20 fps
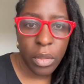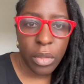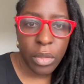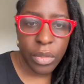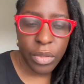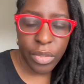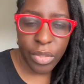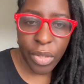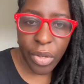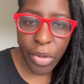
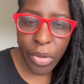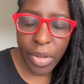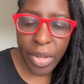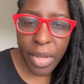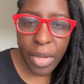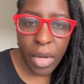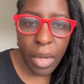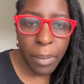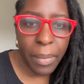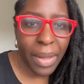So,
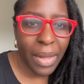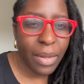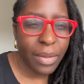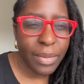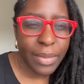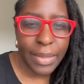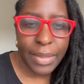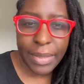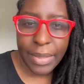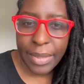in about
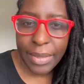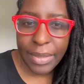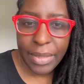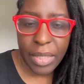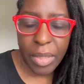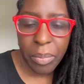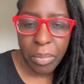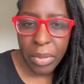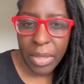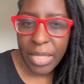
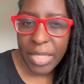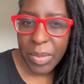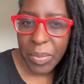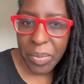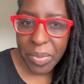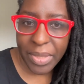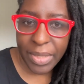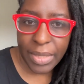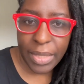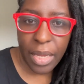
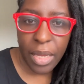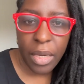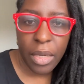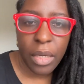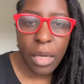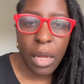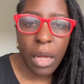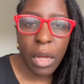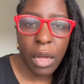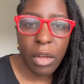60+%
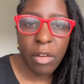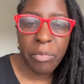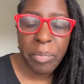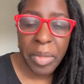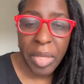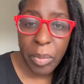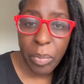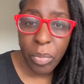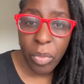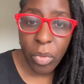of
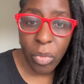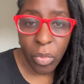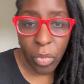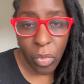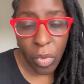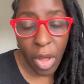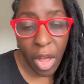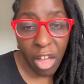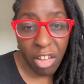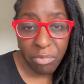people who
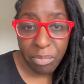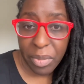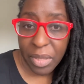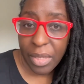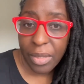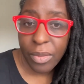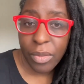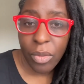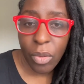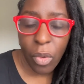have
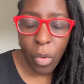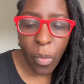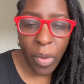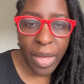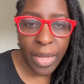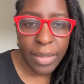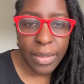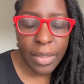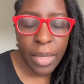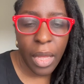
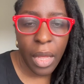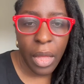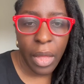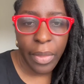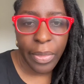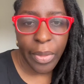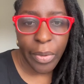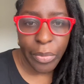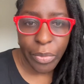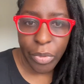PCOS,
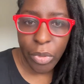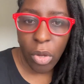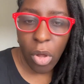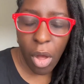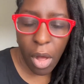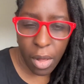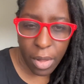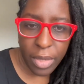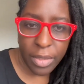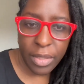the root
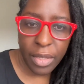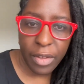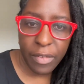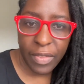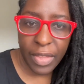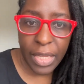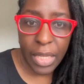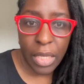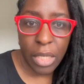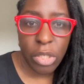cause of
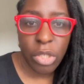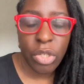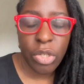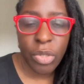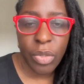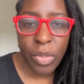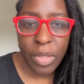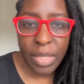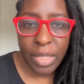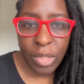the
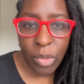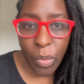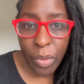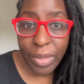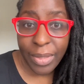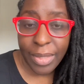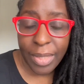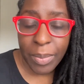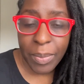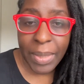issue is
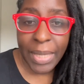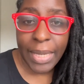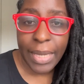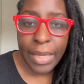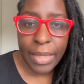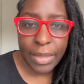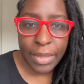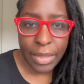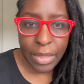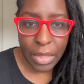going to be
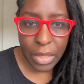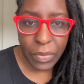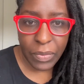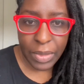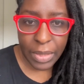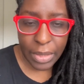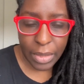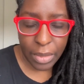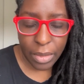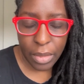insulin
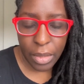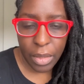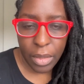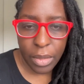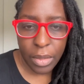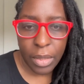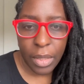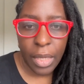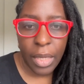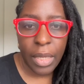
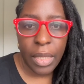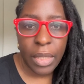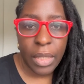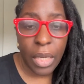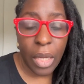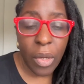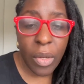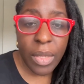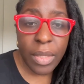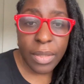resistance.
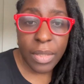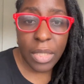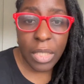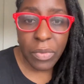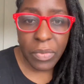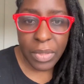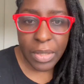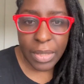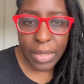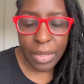Now, insulin
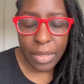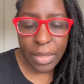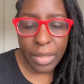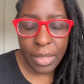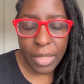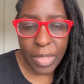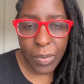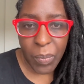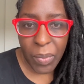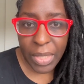
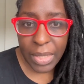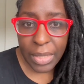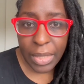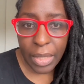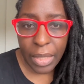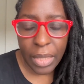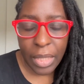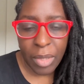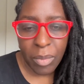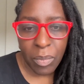resistance
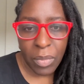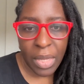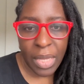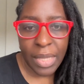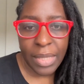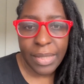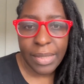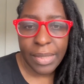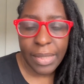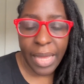basically
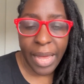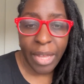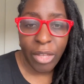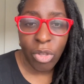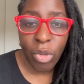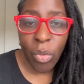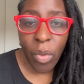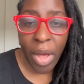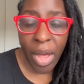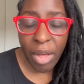means that
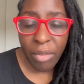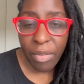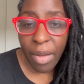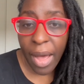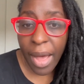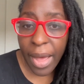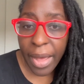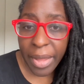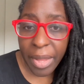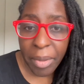you have
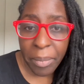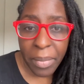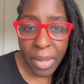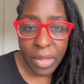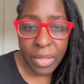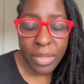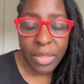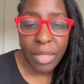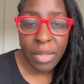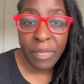high
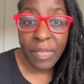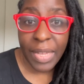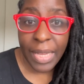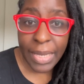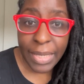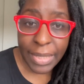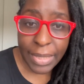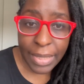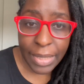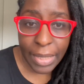amounts of
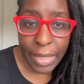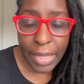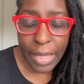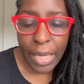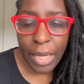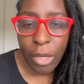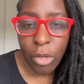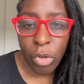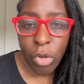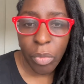insulin
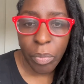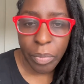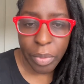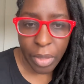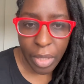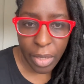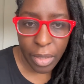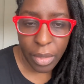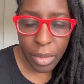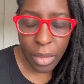in your
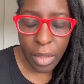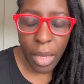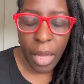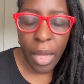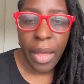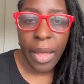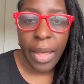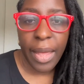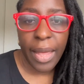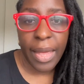blood,
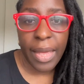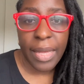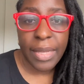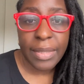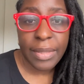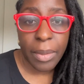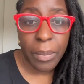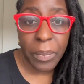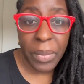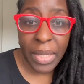
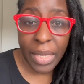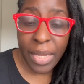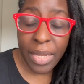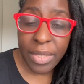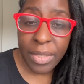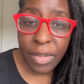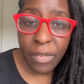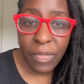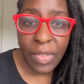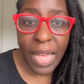and
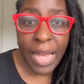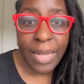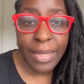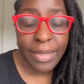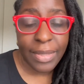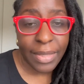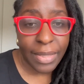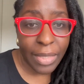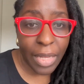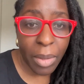because of that,
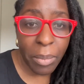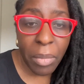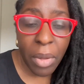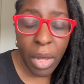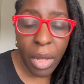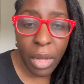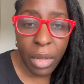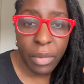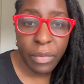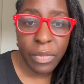some
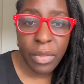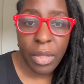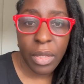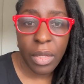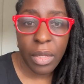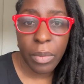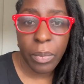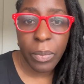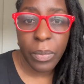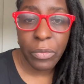of
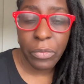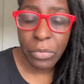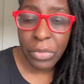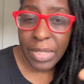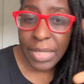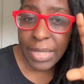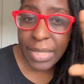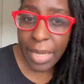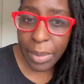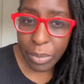the
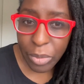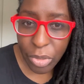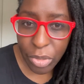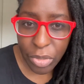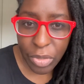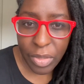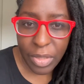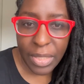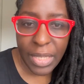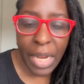
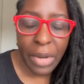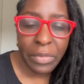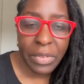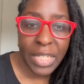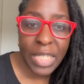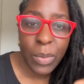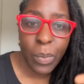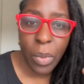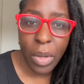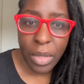receptors that
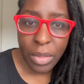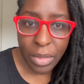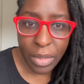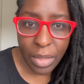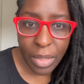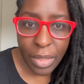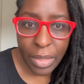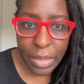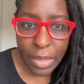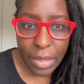respond to
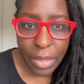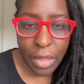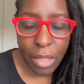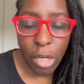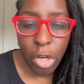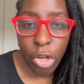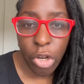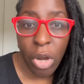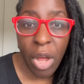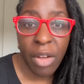insulin
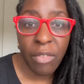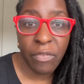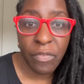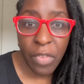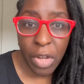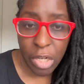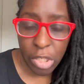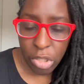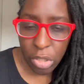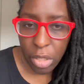are not
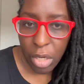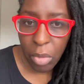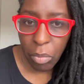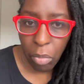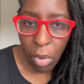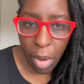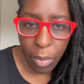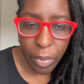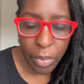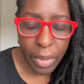functioning
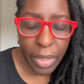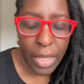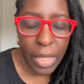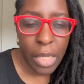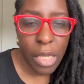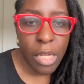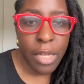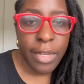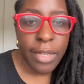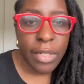properly.
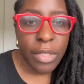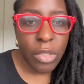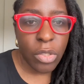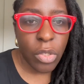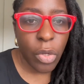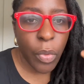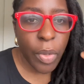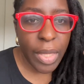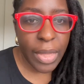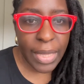
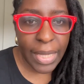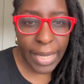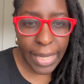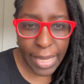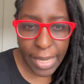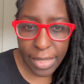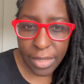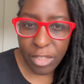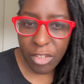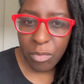So, in the
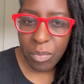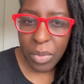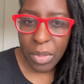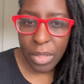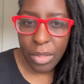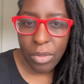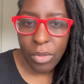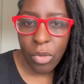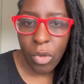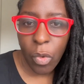case of
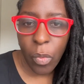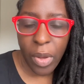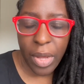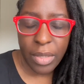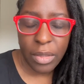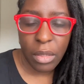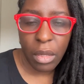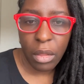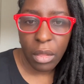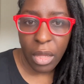
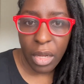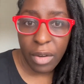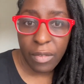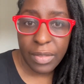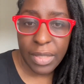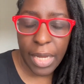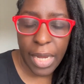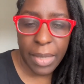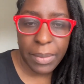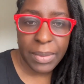PCOS, a lot of
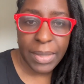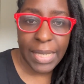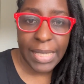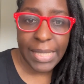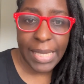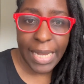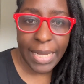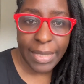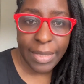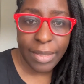times it
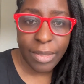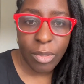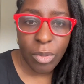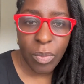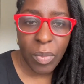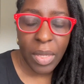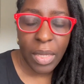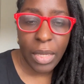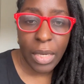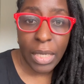tends to
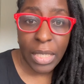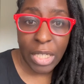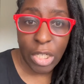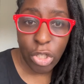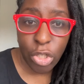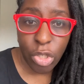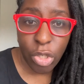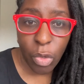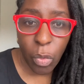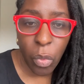be an
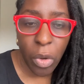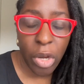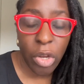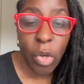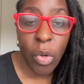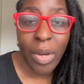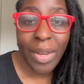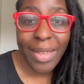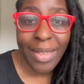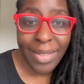issue where
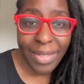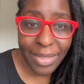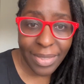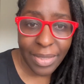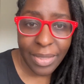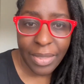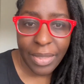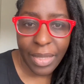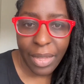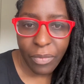your
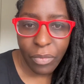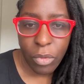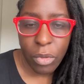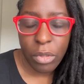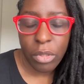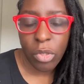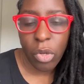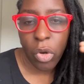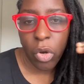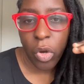insulin
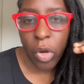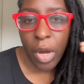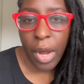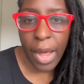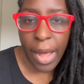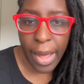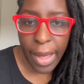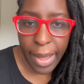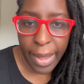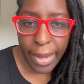levels are
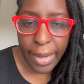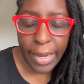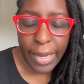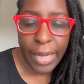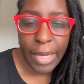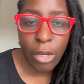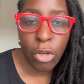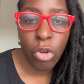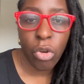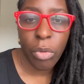high
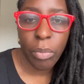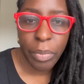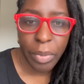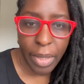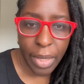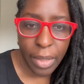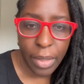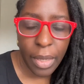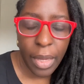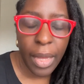in your blood.